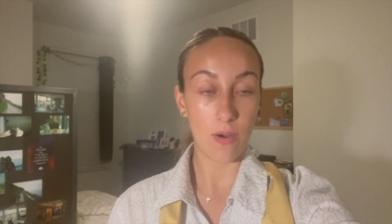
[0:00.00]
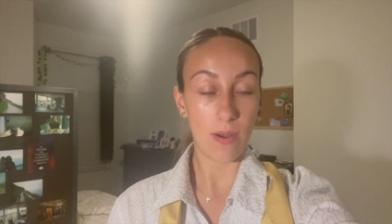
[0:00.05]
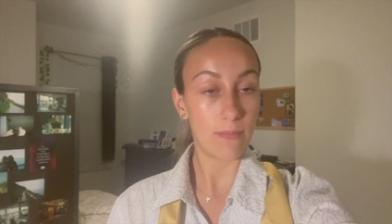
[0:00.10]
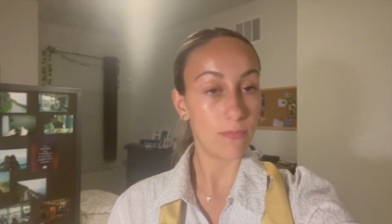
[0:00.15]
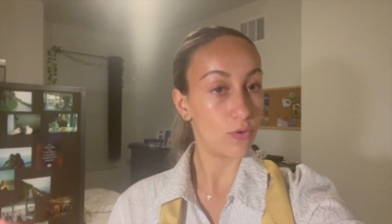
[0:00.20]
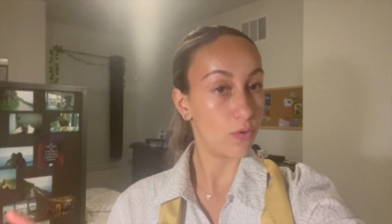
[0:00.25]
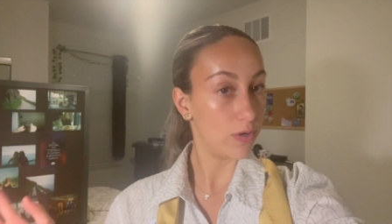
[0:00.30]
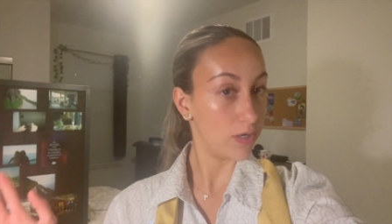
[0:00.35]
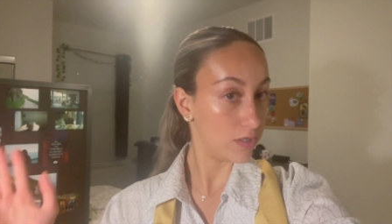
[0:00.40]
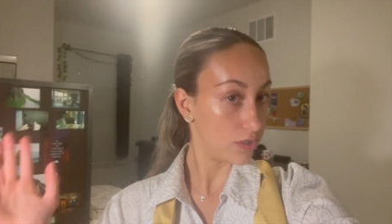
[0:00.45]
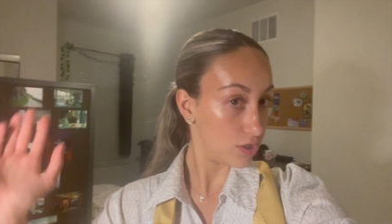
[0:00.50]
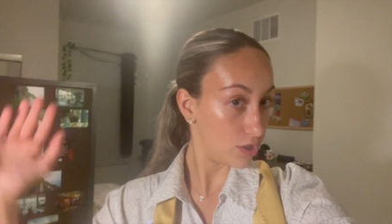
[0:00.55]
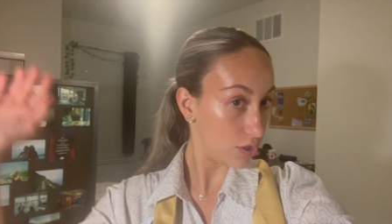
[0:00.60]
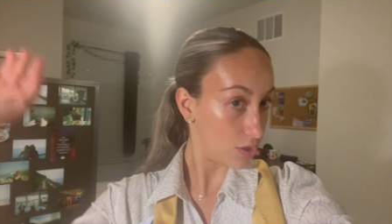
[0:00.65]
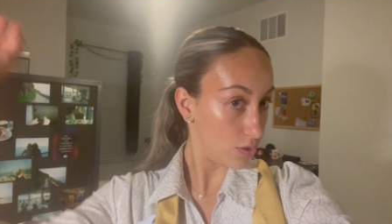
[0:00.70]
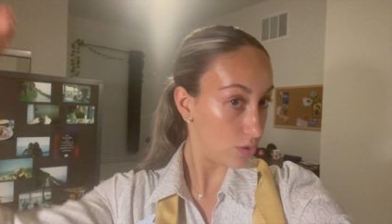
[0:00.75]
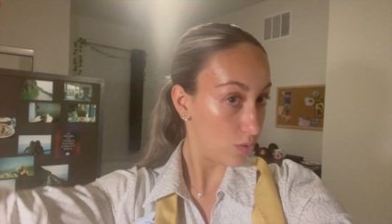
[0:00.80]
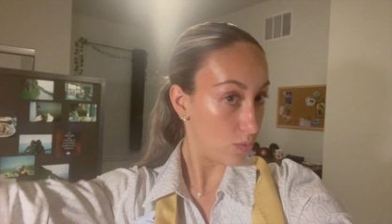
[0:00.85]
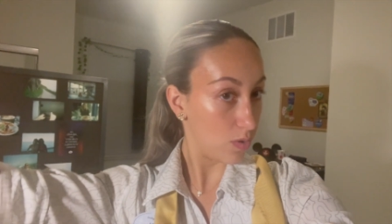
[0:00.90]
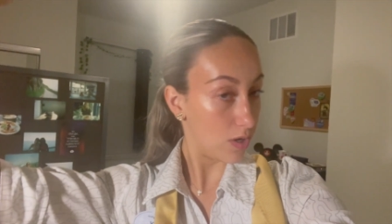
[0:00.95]
I'm going
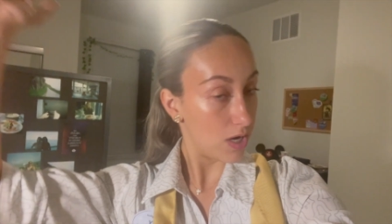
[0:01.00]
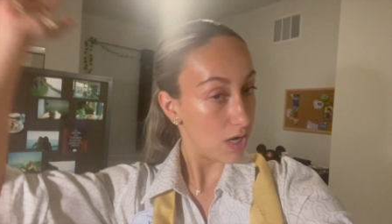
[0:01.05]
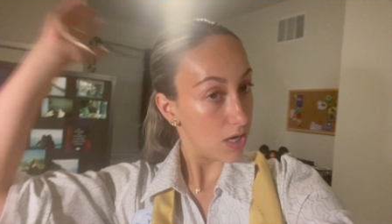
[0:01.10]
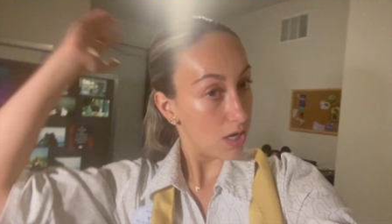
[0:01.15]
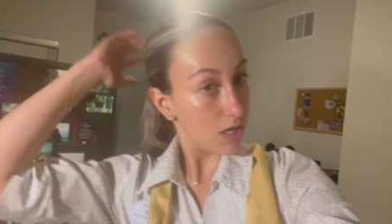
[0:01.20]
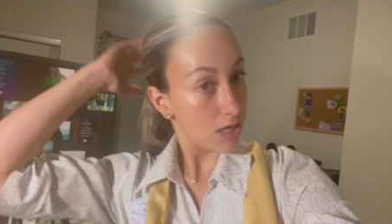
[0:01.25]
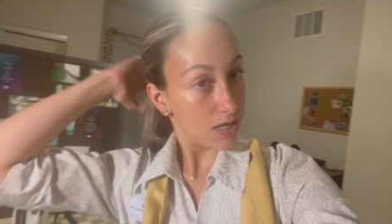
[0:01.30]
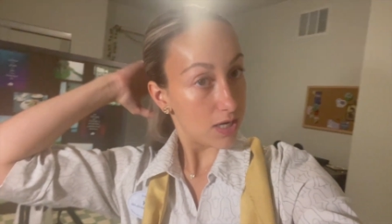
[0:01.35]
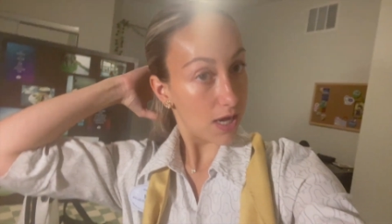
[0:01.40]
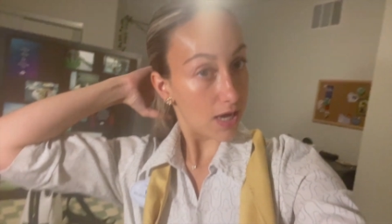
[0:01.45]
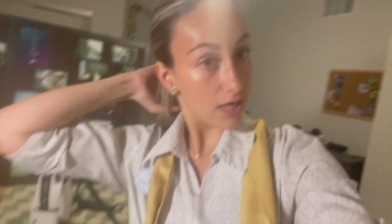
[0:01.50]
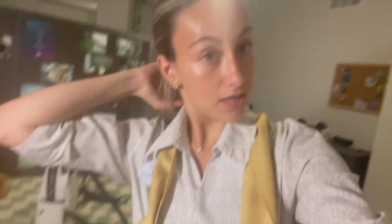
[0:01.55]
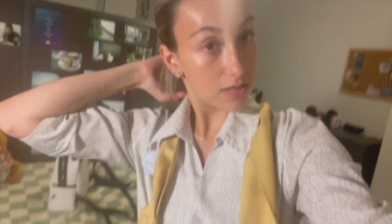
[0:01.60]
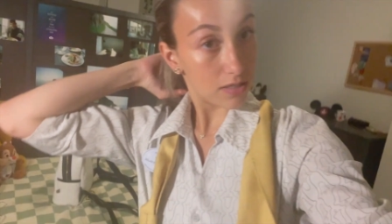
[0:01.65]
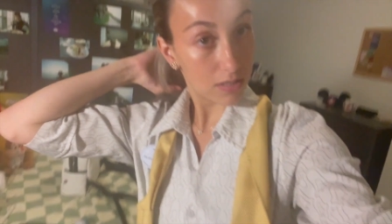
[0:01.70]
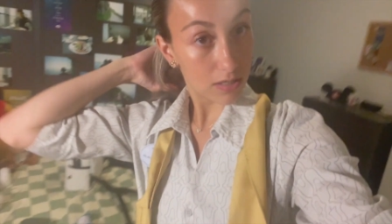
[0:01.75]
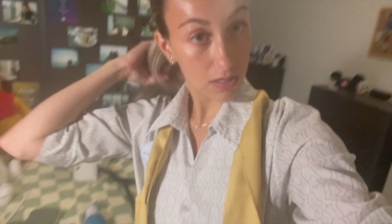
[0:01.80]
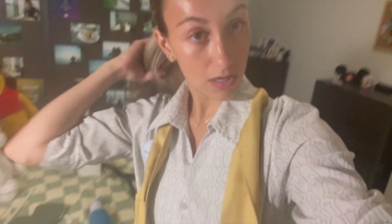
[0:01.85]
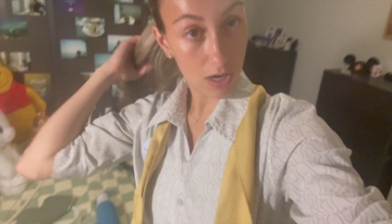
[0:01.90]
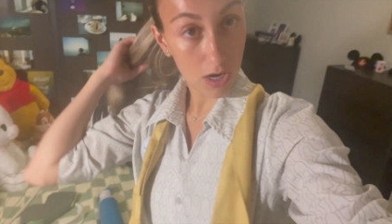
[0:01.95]
to get
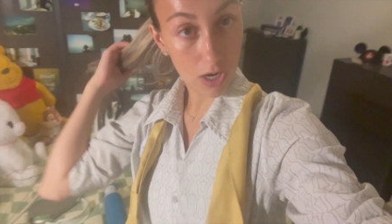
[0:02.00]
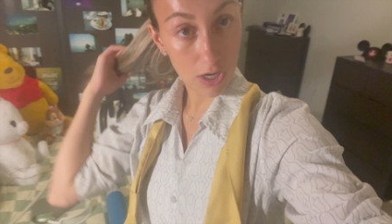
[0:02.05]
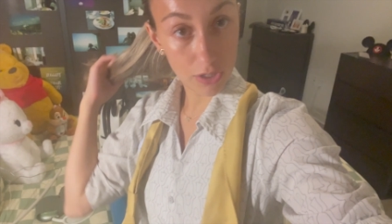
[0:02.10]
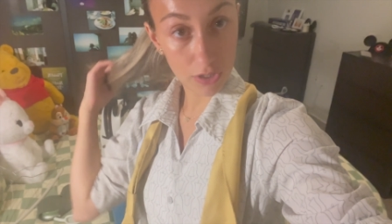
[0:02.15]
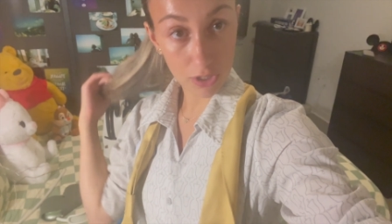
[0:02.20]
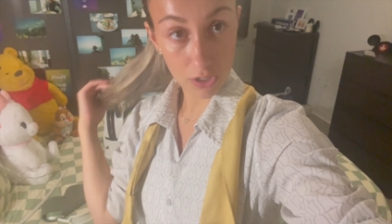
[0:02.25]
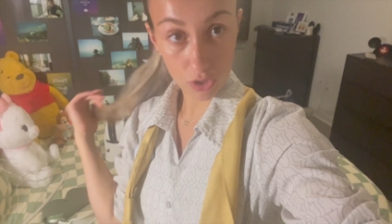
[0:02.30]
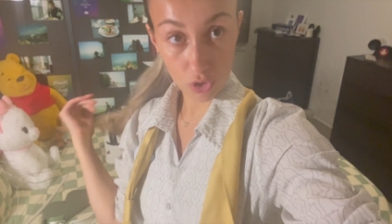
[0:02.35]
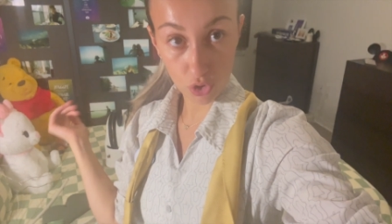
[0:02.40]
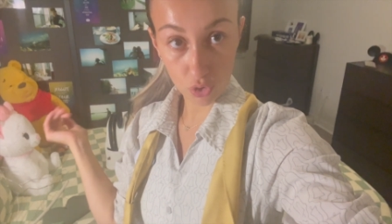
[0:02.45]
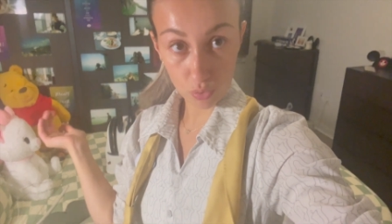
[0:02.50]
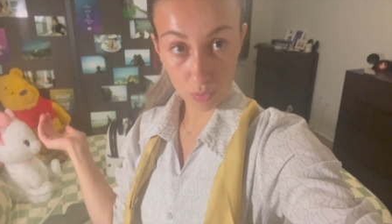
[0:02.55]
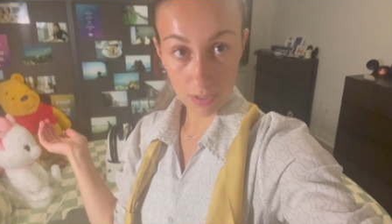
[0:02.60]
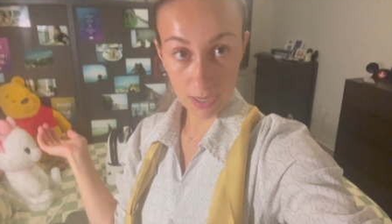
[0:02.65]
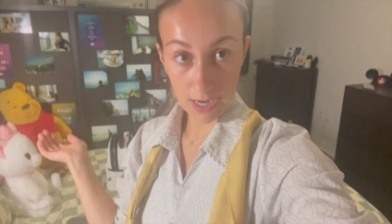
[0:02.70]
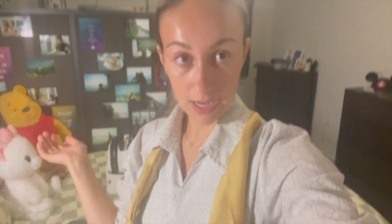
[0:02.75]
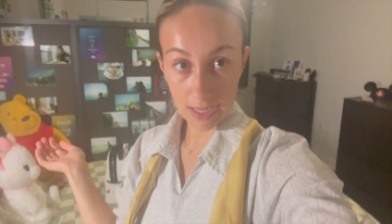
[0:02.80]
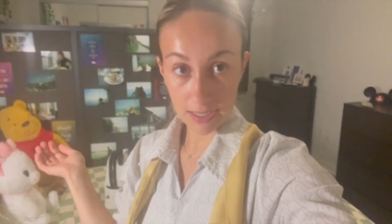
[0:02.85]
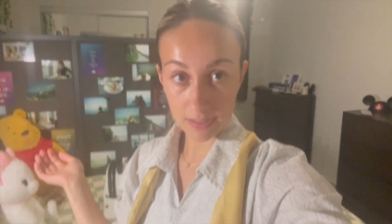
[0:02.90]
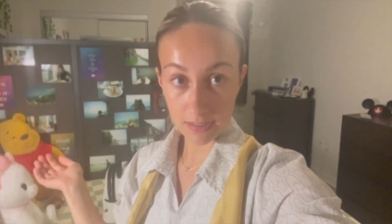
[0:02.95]

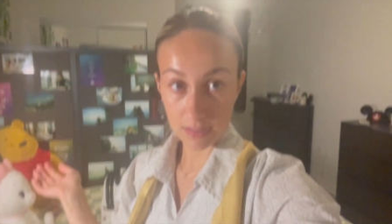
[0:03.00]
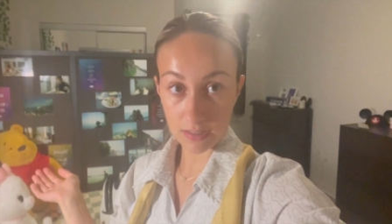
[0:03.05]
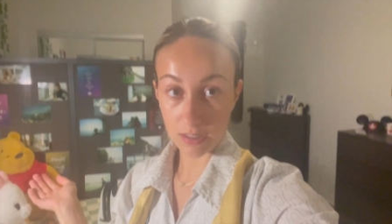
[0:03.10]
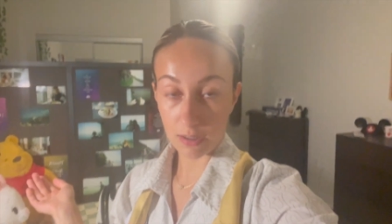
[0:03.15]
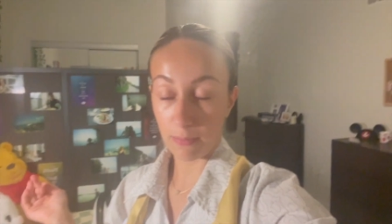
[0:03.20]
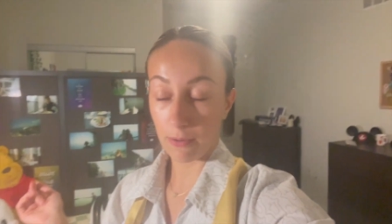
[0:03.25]
undressed,